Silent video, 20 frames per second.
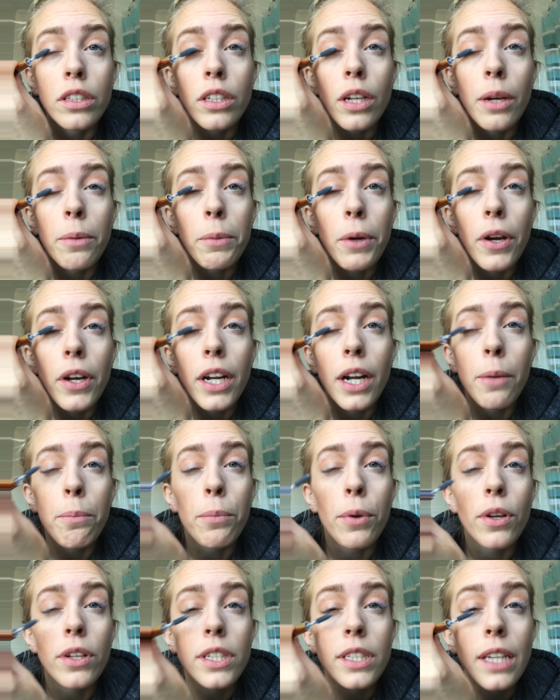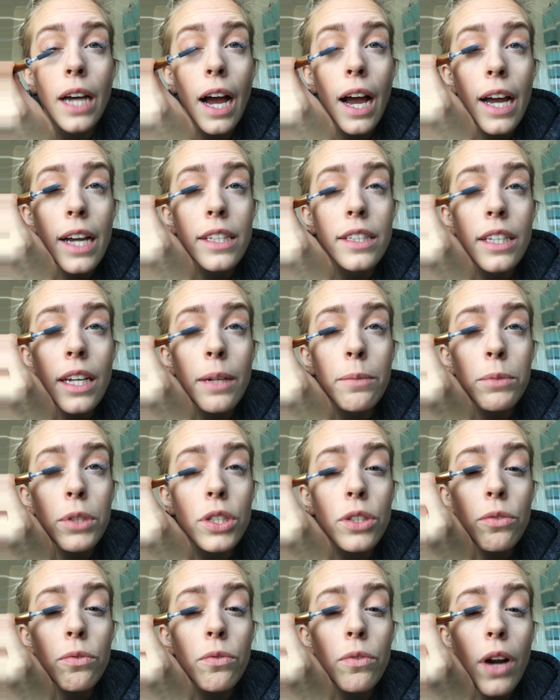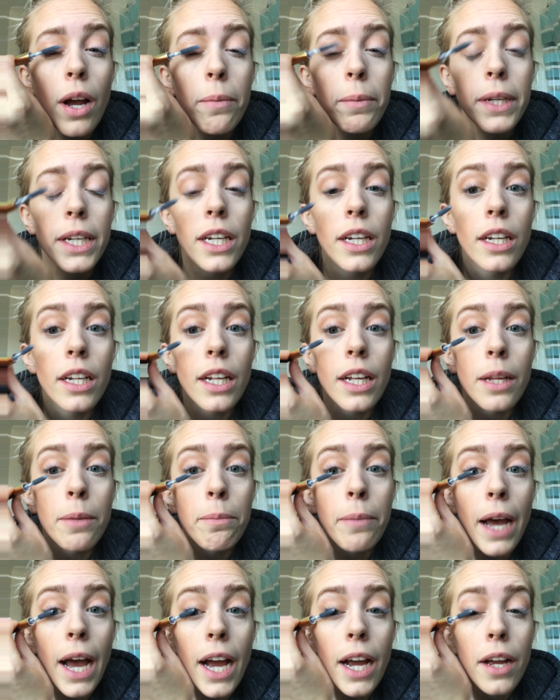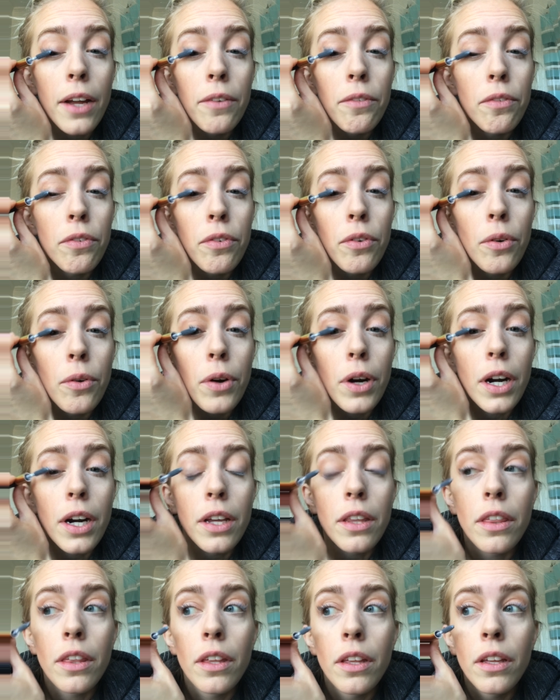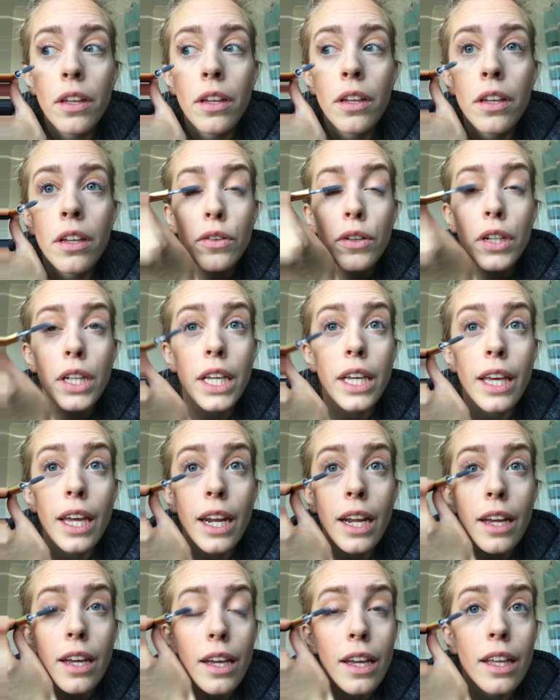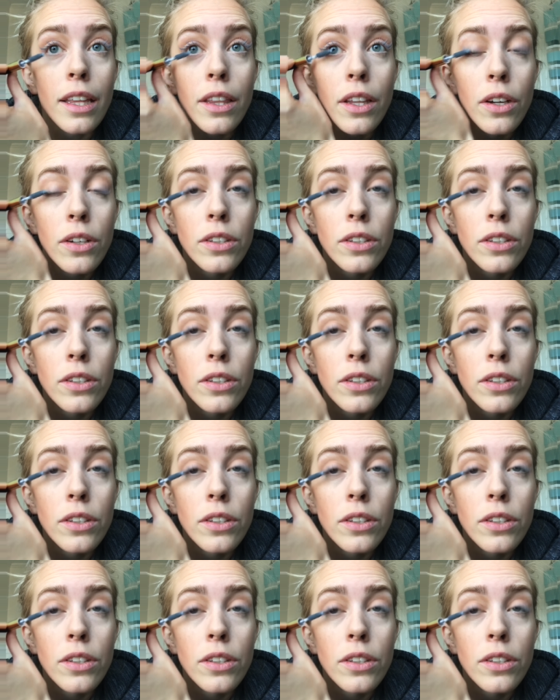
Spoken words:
So I'm going on both sides. I'm just rubbing it in back and forth, really get it in